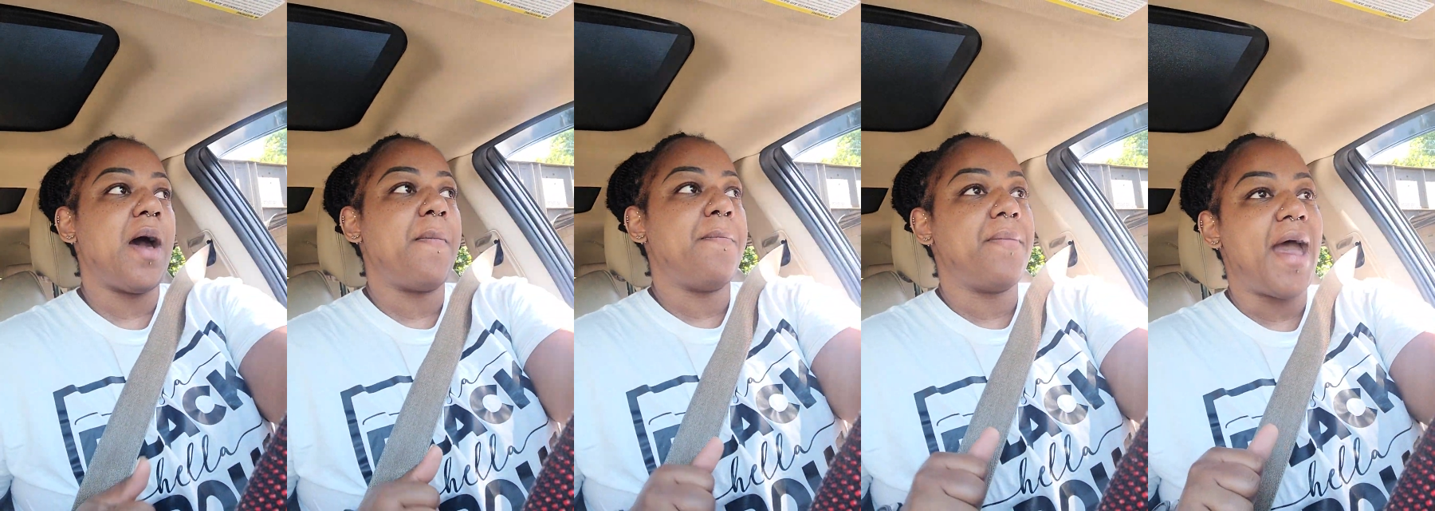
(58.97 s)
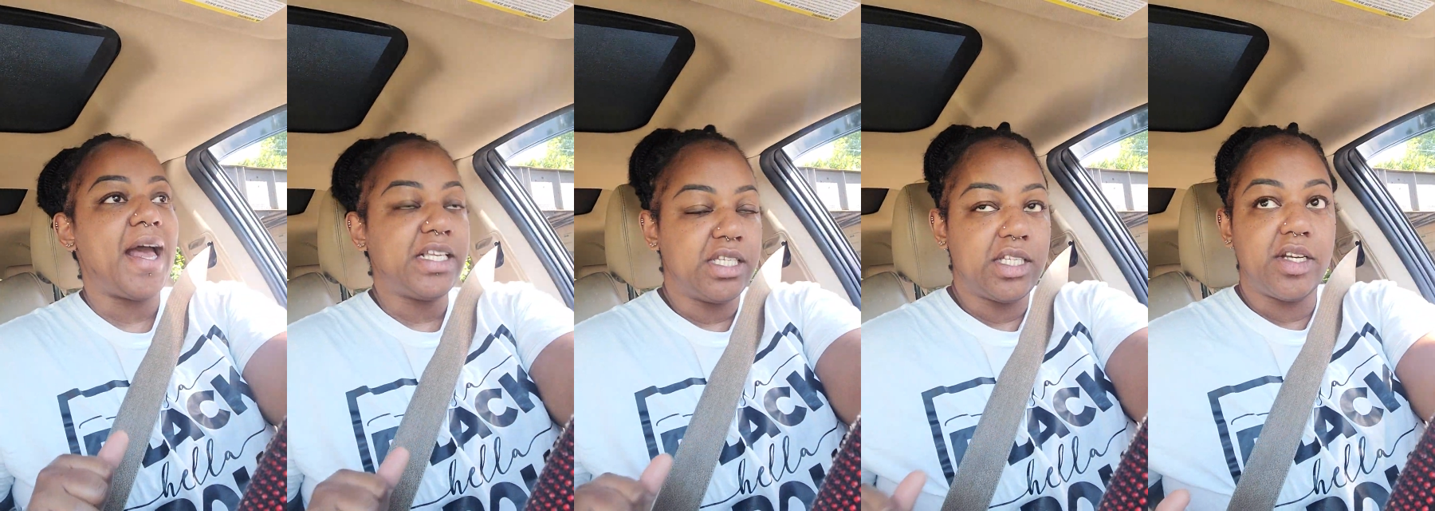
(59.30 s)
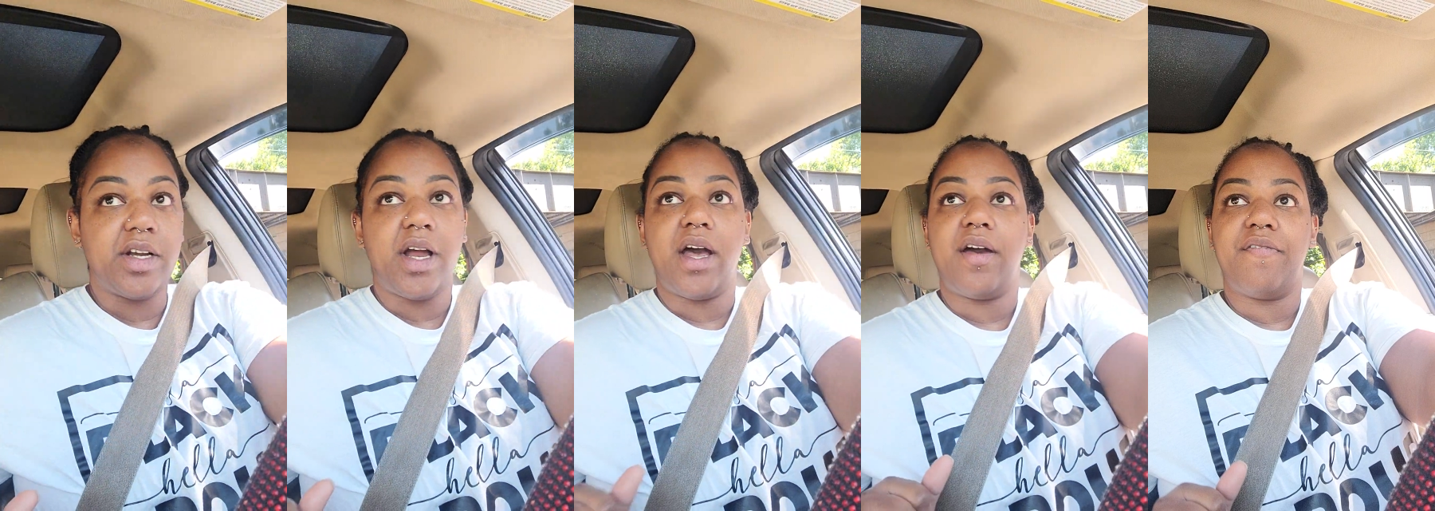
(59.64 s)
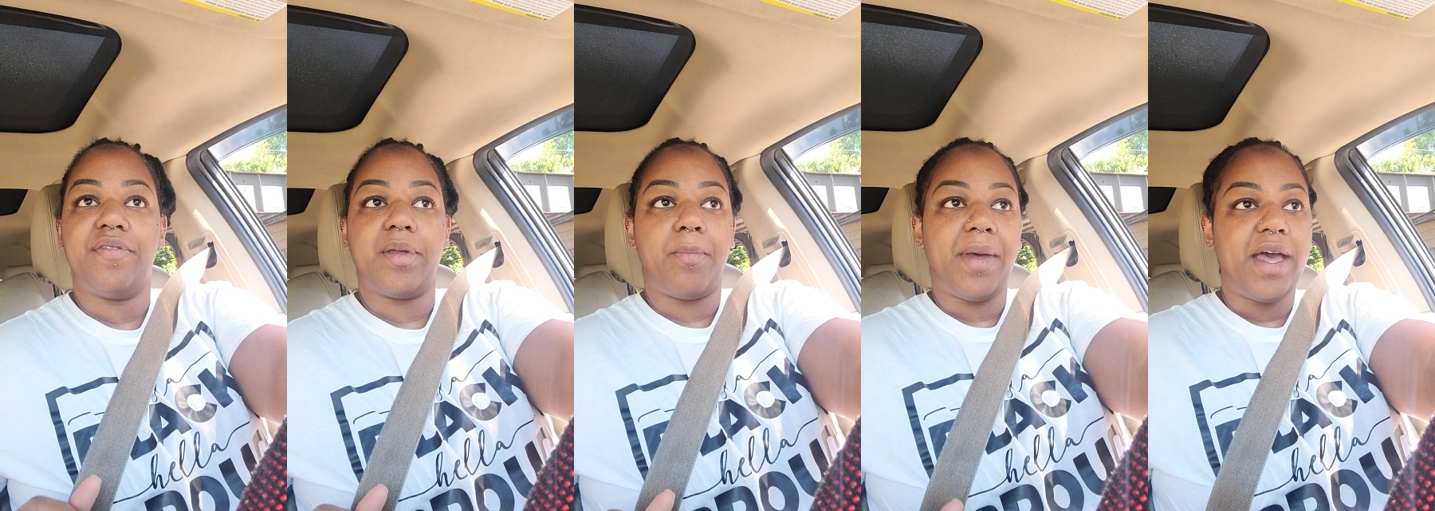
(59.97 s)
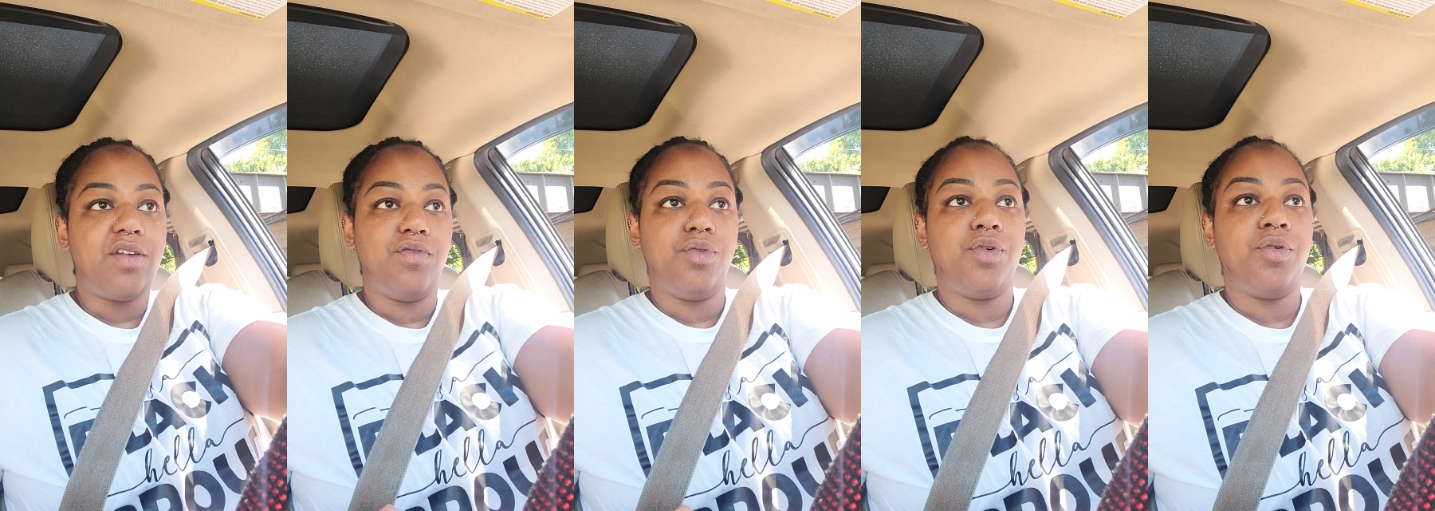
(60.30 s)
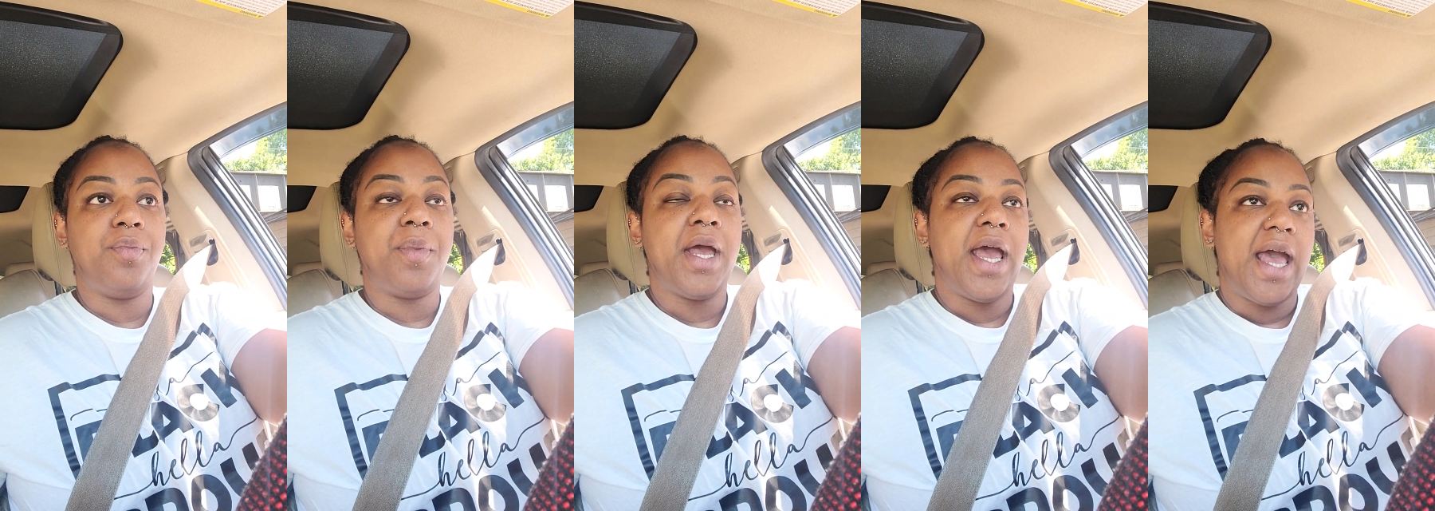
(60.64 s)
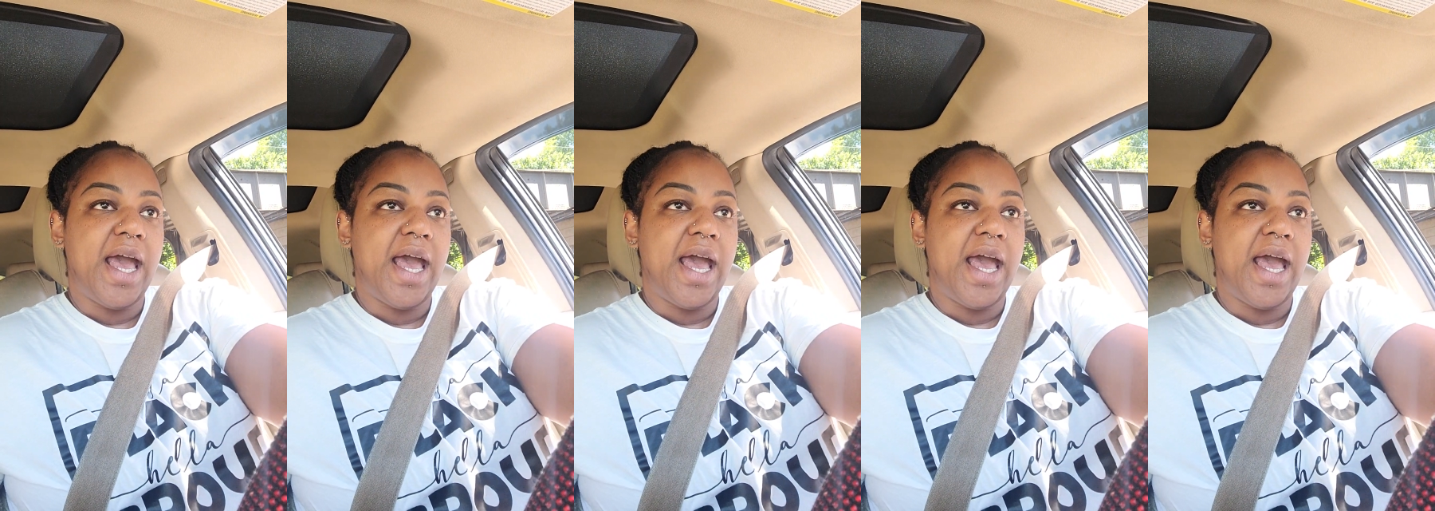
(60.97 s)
a master of the bedroom